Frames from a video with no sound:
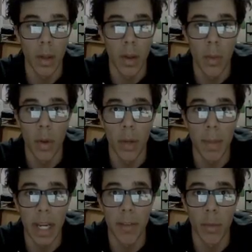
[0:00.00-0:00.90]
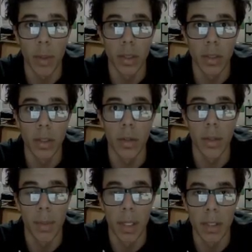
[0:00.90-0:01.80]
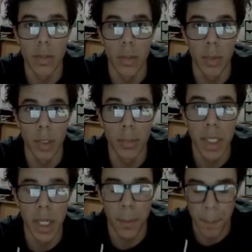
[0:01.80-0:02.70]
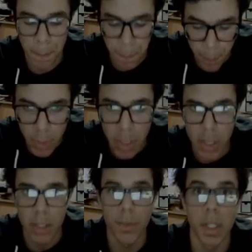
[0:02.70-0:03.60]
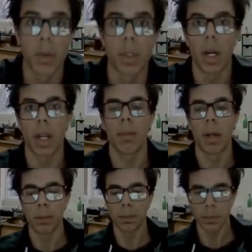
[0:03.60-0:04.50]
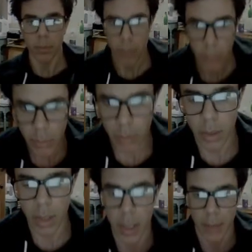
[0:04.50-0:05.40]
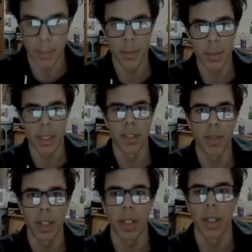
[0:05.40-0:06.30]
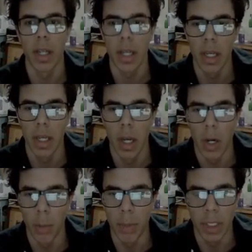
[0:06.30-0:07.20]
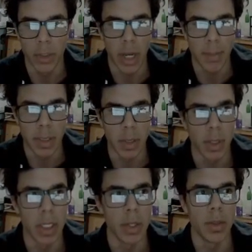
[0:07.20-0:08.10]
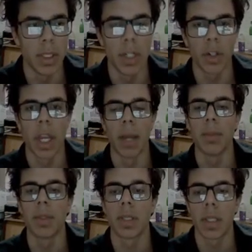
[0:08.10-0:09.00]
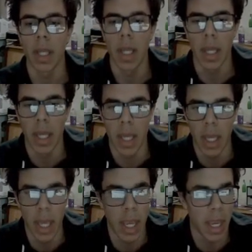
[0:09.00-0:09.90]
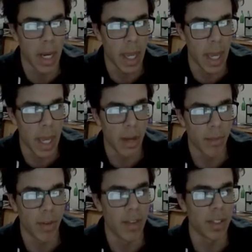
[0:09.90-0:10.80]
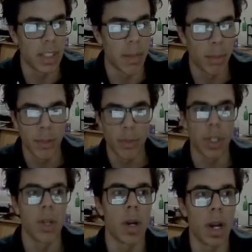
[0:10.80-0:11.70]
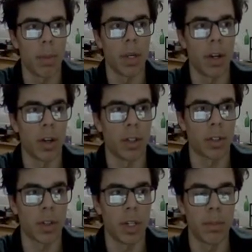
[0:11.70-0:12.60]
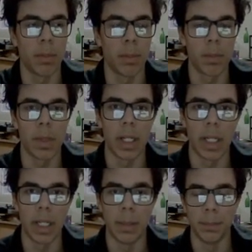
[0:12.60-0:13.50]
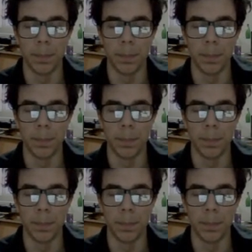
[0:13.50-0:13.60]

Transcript: Welcome back everyone to the Pawnstorm YouTube channel. In this video we're talking about specific opening traps that you can use in your games, and I have 5 examples for you up here on the screen. Yeah,